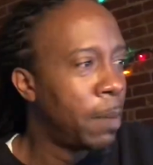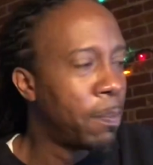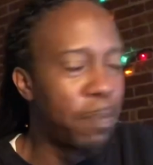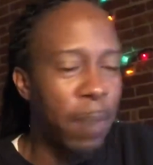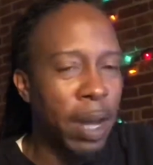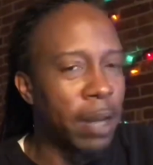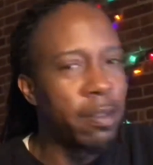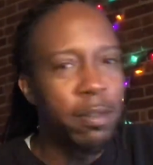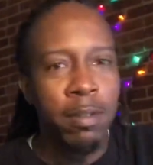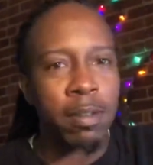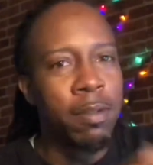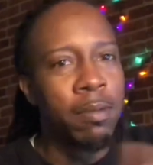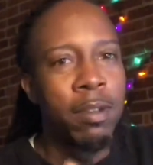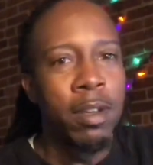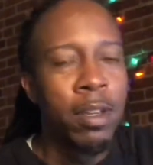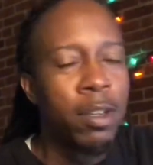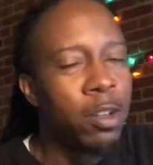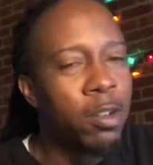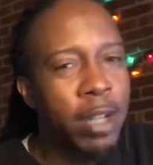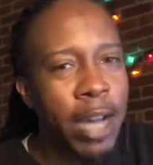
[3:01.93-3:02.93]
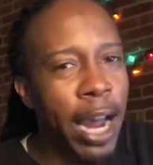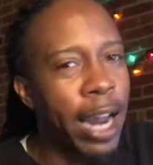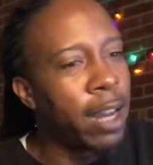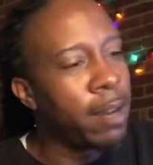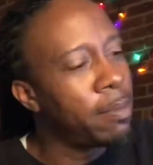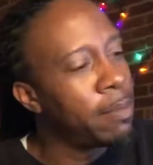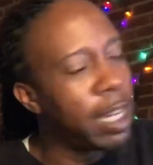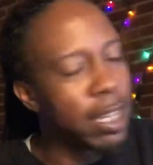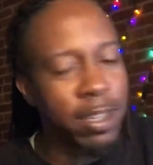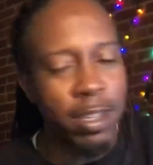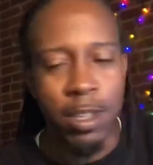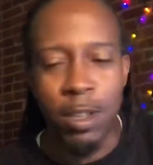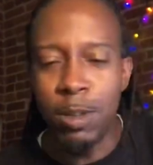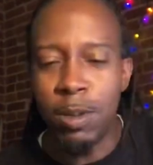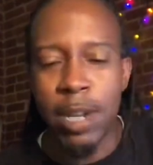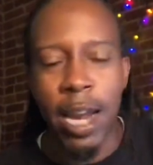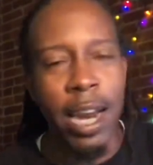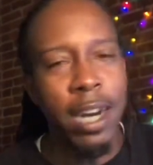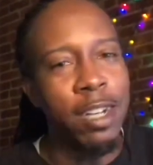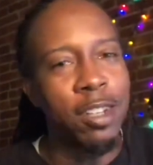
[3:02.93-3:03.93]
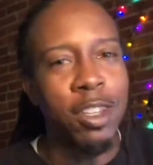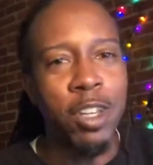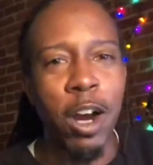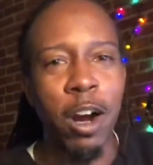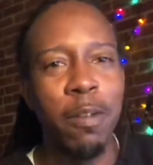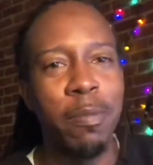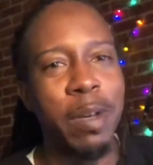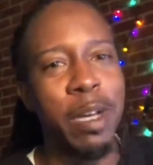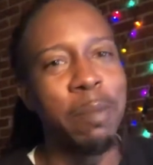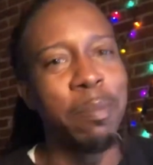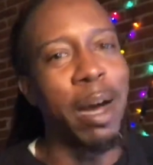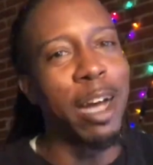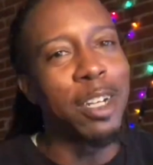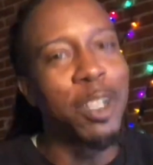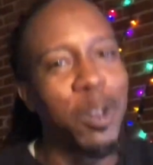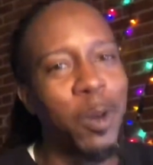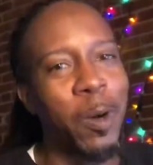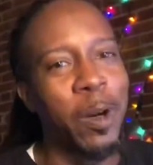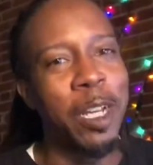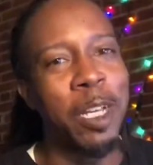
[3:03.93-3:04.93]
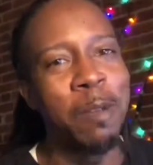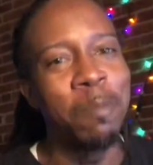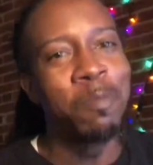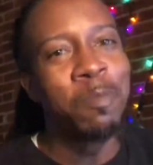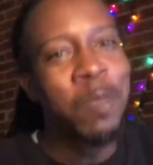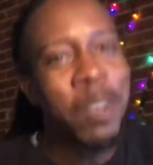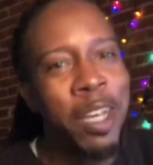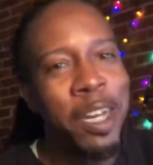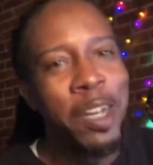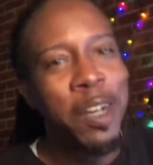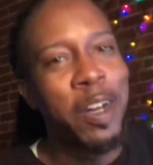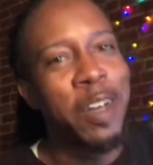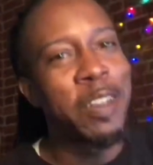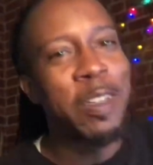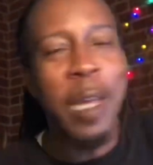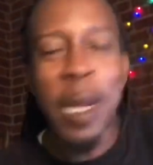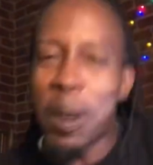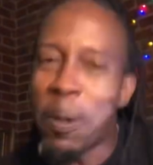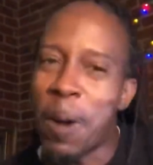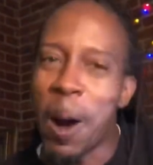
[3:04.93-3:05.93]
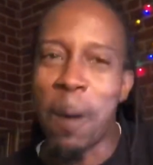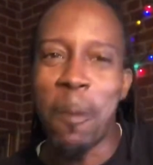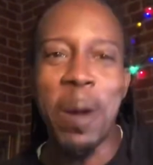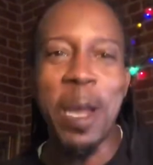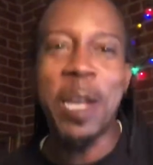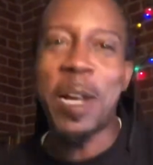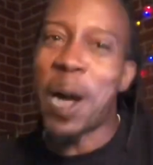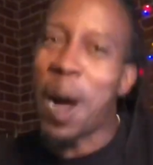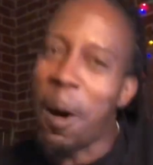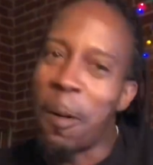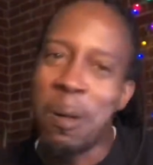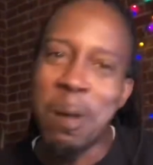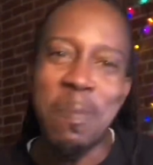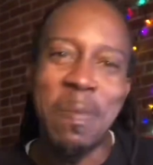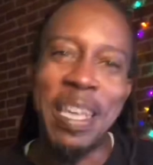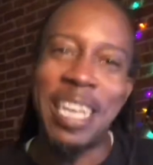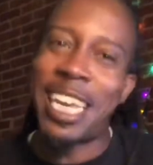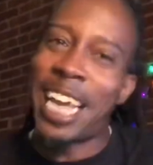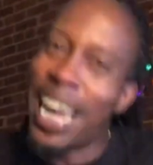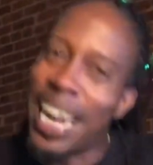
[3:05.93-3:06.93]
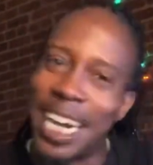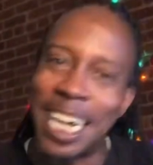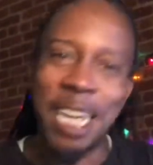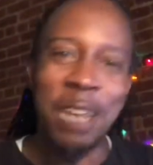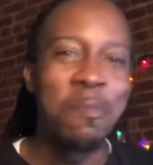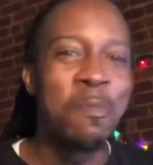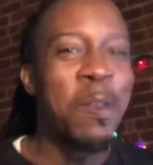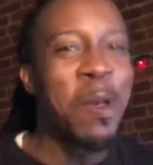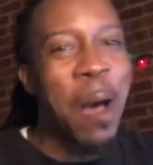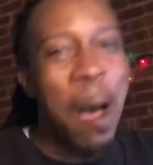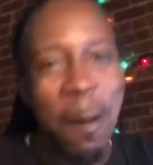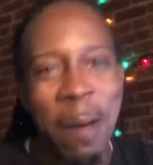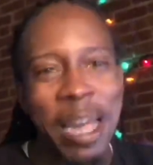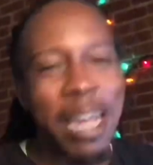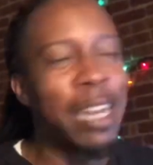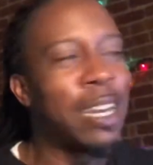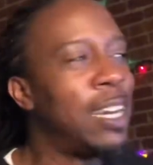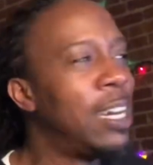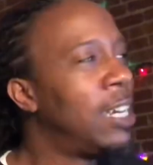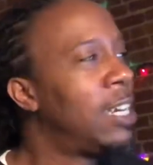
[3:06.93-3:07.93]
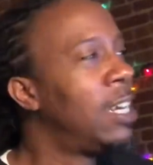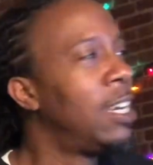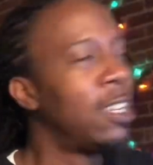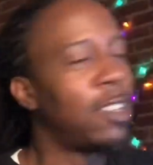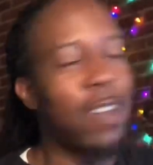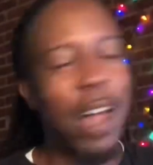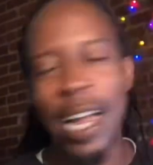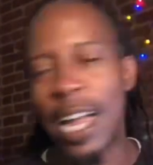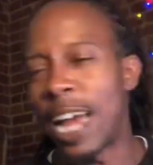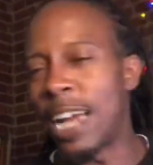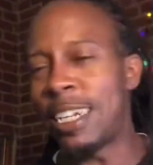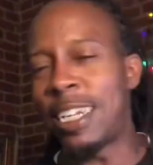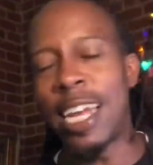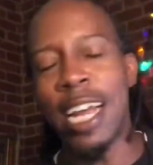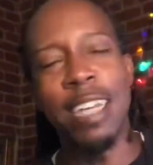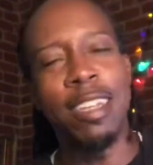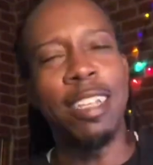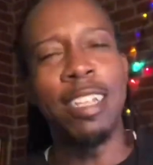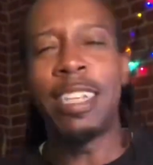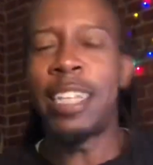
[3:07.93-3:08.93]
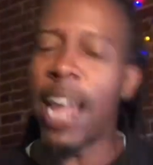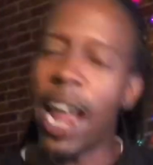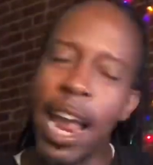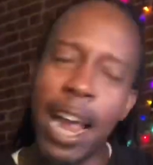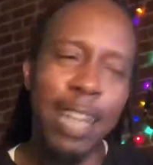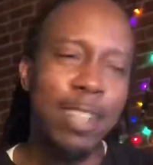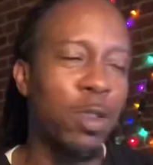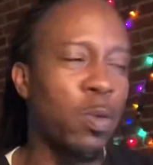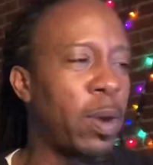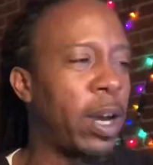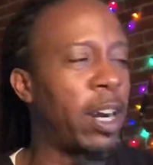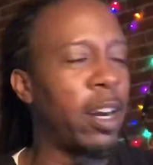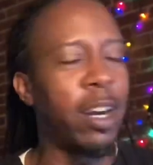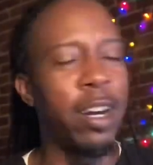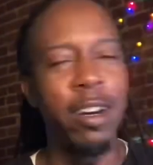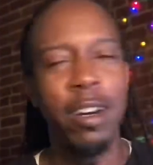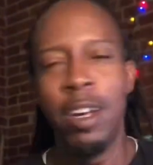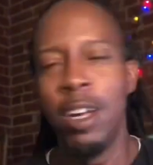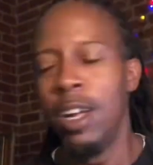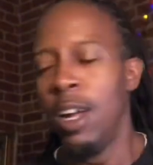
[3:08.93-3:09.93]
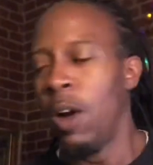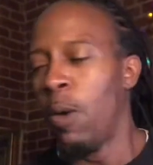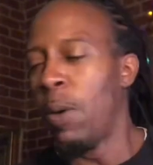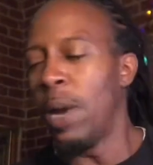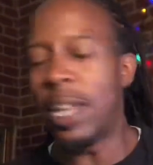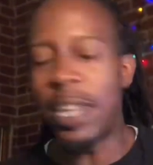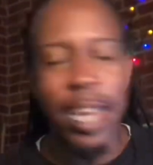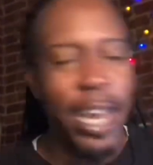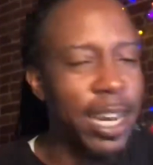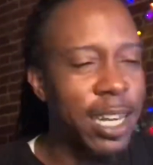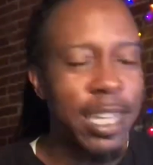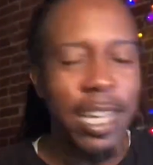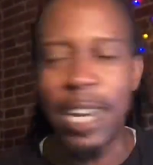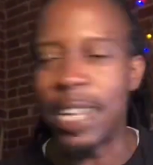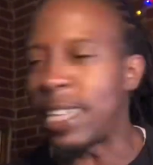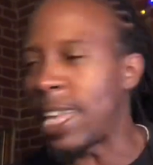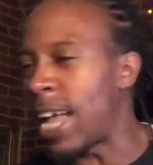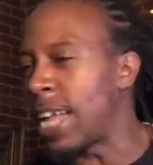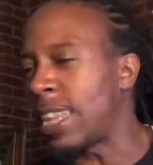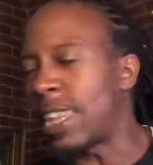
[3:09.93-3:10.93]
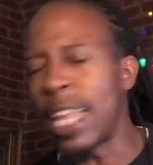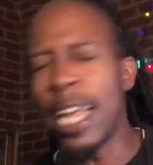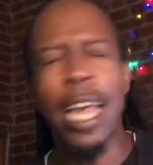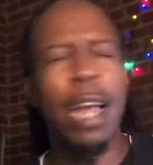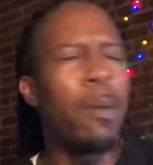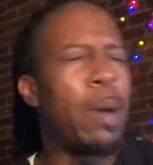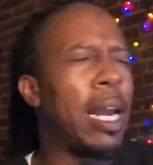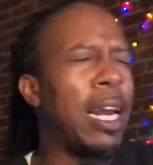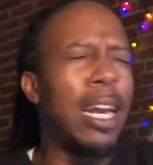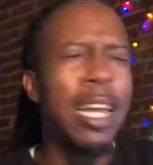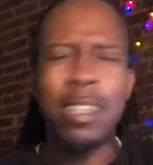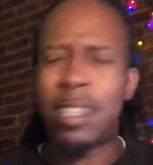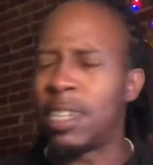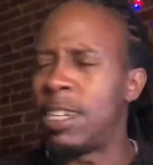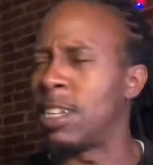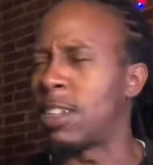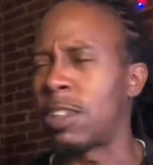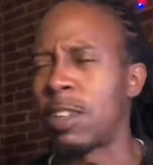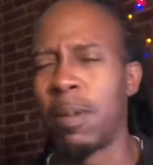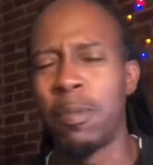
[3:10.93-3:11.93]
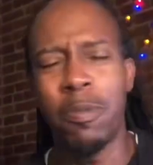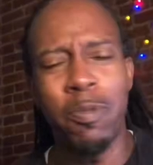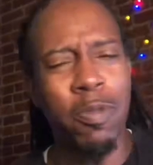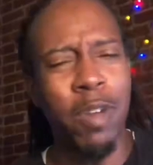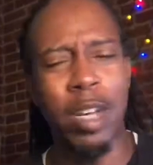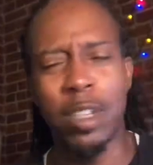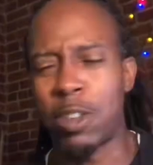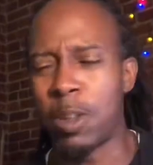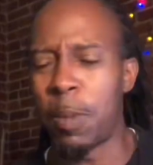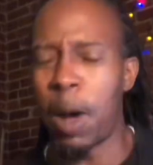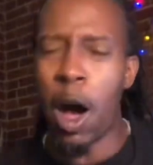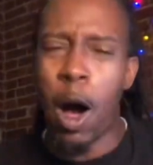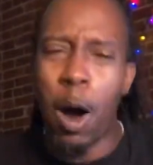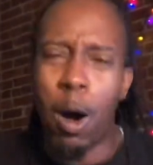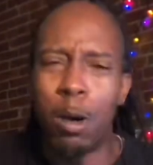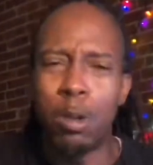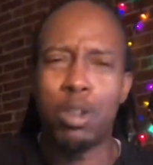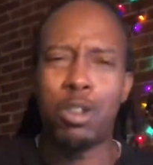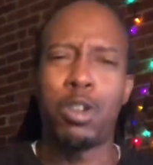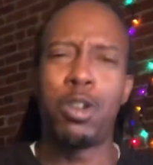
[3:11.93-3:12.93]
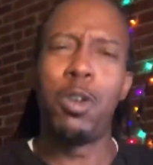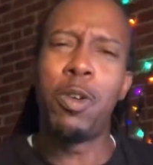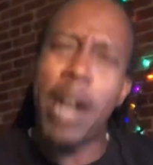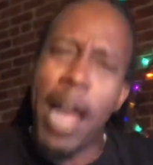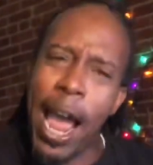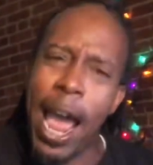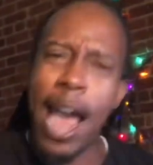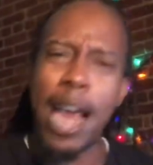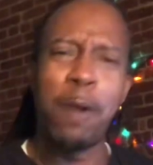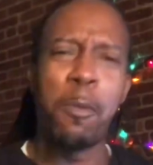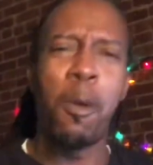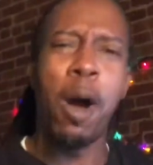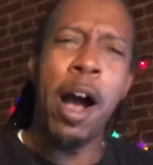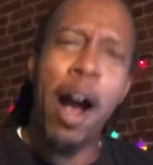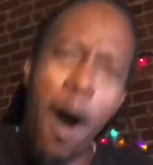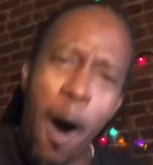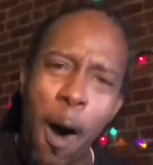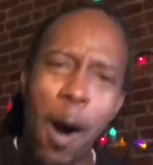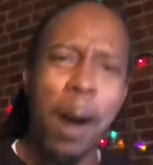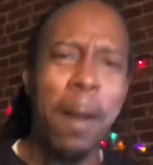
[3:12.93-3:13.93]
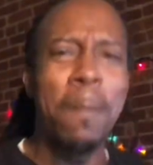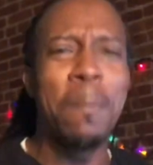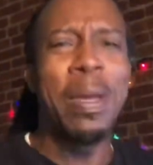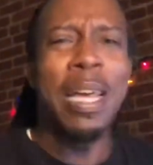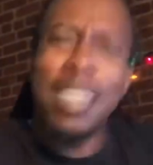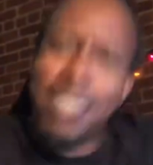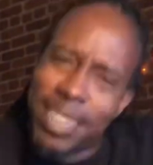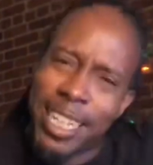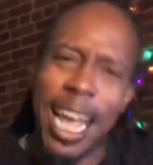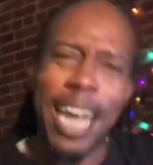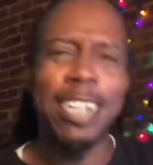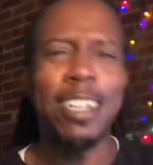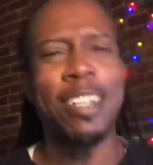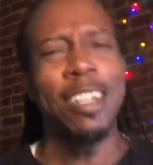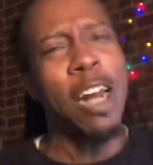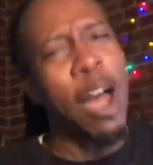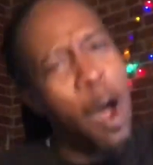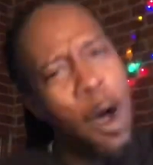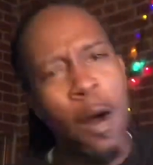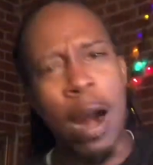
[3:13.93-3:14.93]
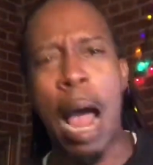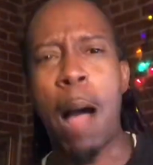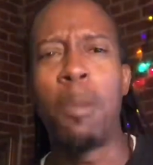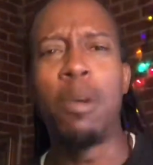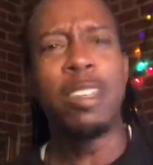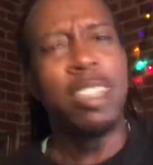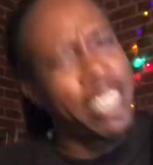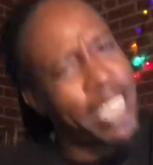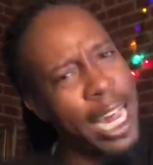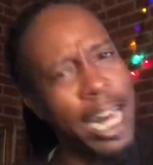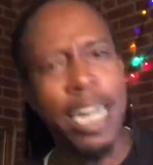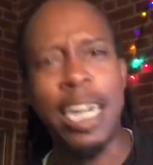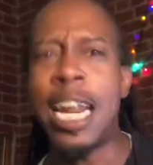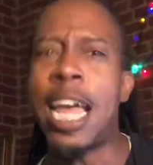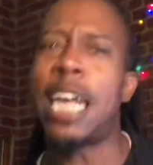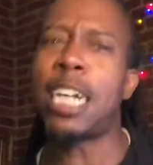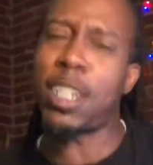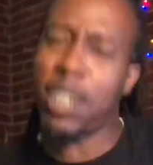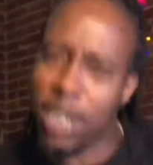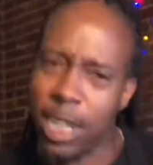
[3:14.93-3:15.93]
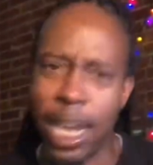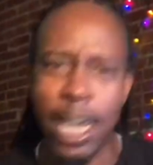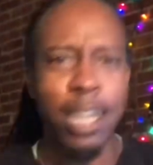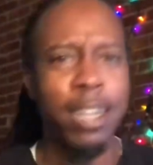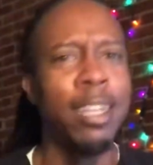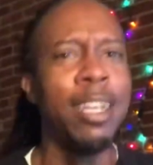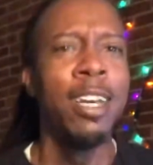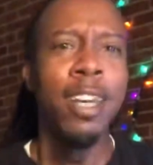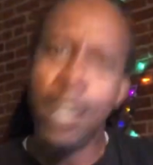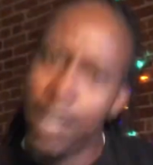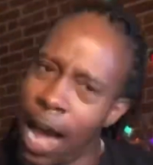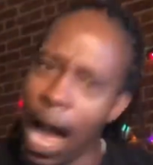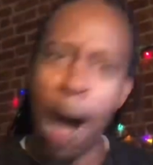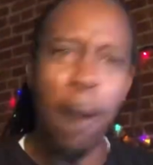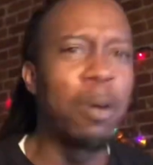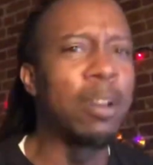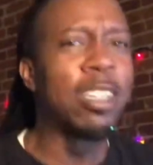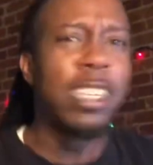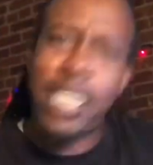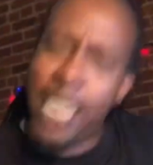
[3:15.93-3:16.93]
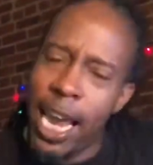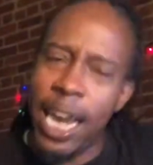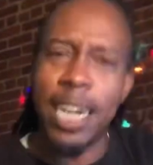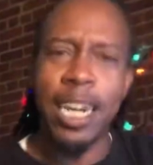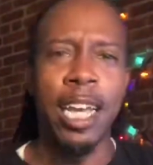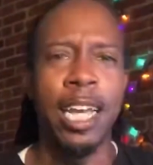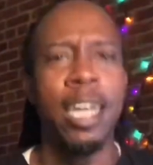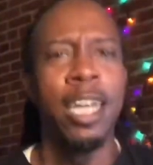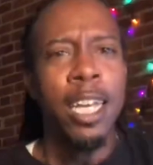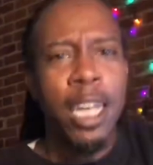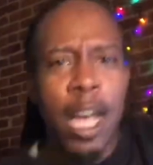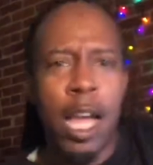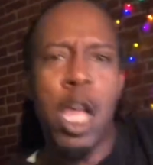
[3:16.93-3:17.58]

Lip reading: But you can't deter me and my shorty. Because anywhere we go, we be getting it. You know what I mean? So I got a chance to dance with her. We kicked it at that thing. We listened to some old school. They had one R&B station on. I was getting that shit. I was getting it.